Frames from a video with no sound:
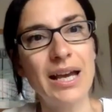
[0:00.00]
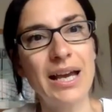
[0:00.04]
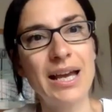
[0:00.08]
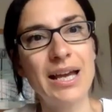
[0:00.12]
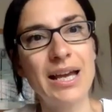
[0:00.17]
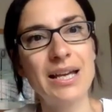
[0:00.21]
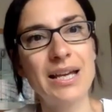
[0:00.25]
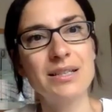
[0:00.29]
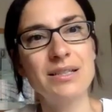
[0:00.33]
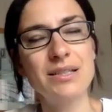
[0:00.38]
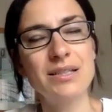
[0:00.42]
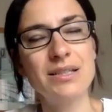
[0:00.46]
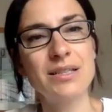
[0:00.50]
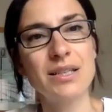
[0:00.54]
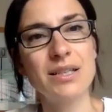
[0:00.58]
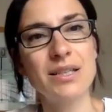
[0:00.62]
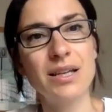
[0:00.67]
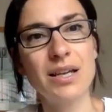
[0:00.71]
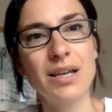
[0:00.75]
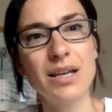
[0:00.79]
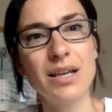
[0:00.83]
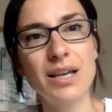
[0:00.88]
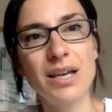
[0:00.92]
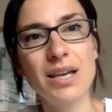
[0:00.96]
And
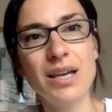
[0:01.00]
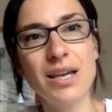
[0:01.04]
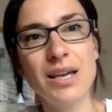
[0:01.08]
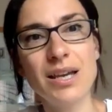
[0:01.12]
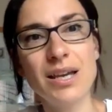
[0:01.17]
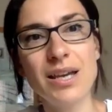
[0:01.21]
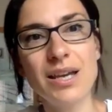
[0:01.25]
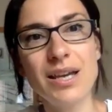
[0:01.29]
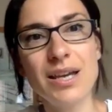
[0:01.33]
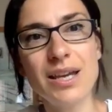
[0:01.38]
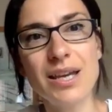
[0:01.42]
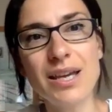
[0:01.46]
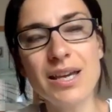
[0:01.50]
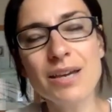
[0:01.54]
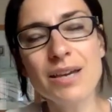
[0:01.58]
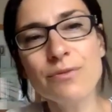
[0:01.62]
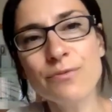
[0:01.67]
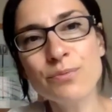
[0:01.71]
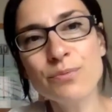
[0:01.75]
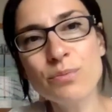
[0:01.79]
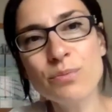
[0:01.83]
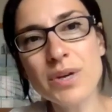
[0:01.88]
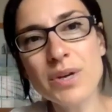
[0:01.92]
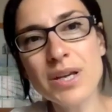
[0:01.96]

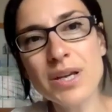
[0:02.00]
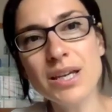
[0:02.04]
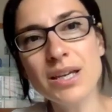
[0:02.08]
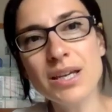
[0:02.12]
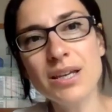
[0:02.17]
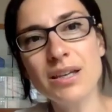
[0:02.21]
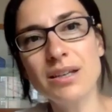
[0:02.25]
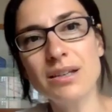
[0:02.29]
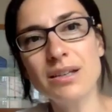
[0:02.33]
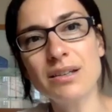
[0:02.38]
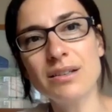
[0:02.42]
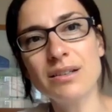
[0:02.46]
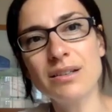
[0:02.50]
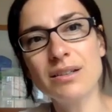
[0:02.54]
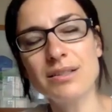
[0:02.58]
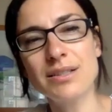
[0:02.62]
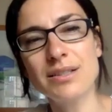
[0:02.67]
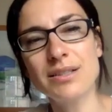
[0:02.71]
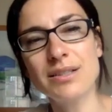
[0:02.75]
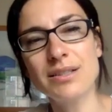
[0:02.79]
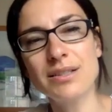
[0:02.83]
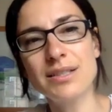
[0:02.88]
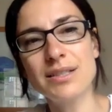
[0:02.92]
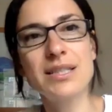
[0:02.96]
if we
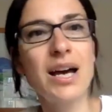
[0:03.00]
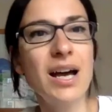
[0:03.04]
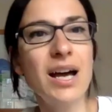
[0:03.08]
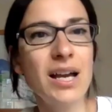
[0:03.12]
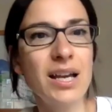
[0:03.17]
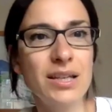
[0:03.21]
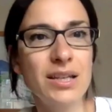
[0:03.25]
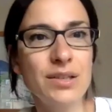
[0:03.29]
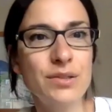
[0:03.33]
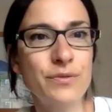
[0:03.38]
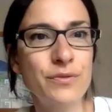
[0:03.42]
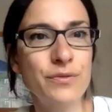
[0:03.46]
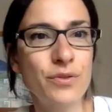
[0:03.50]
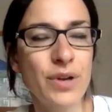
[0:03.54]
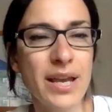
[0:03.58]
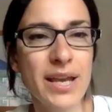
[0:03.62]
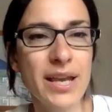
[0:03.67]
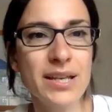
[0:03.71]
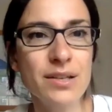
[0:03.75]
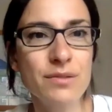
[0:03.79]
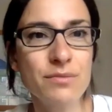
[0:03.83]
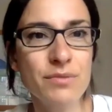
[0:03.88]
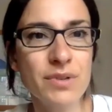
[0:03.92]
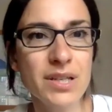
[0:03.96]
decide for
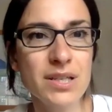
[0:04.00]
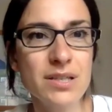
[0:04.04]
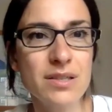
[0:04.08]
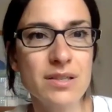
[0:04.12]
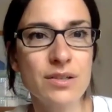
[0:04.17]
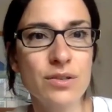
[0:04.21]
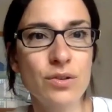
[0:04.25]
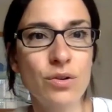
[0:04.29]
any reason,